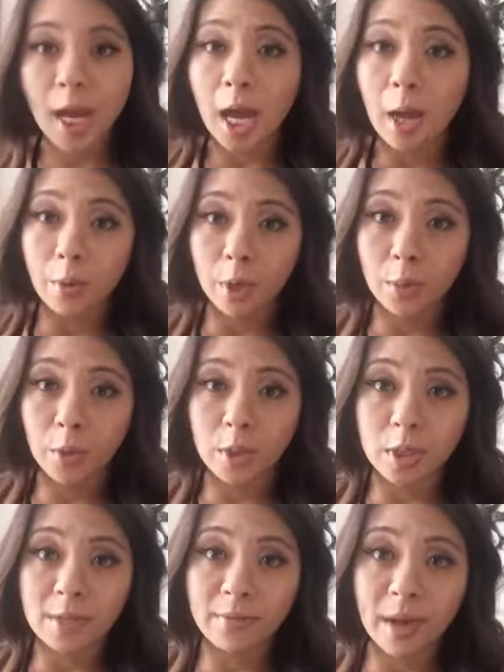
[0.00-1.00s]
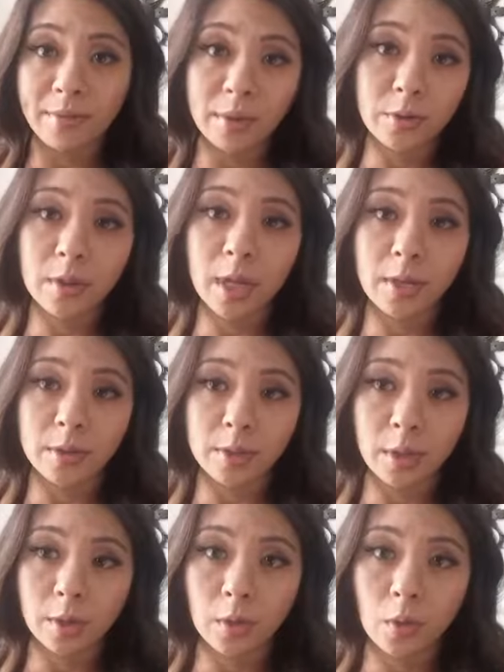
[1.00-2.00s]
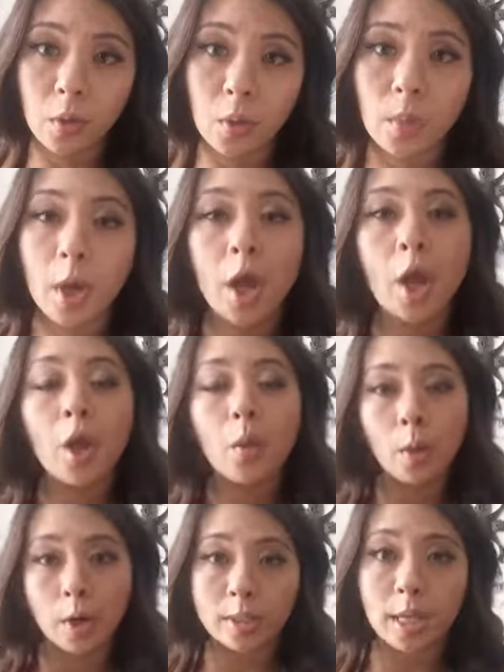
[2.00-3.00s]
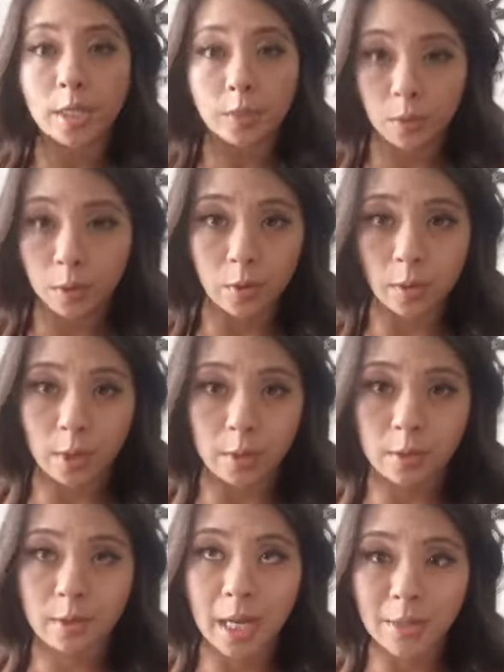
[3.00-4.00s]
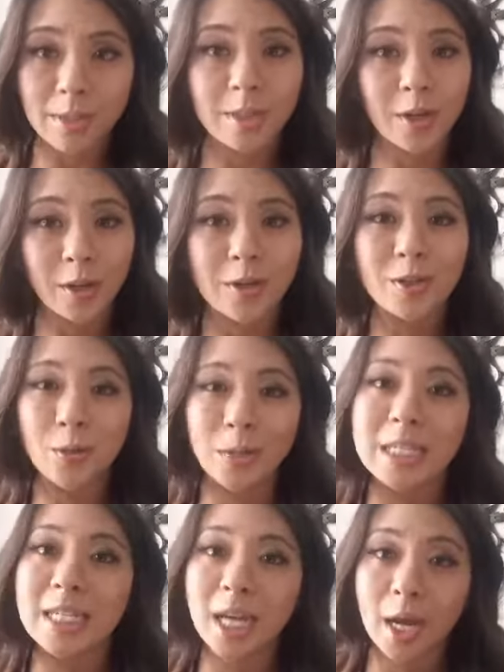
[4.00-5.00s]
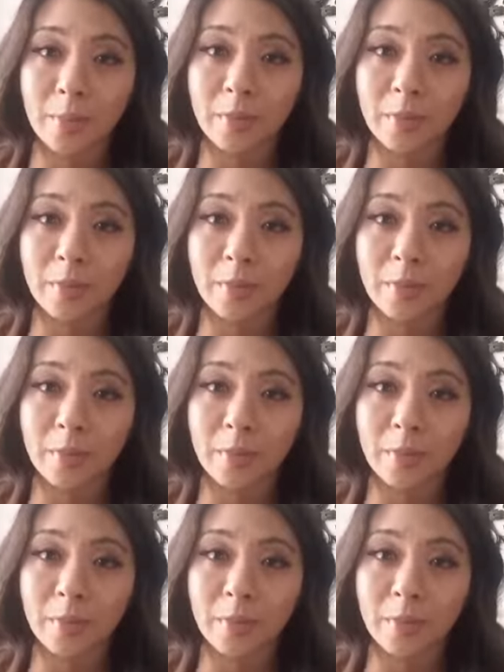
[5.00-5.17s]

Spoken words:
I want to purchase a $500,000 home. Where's that $200,000 going to come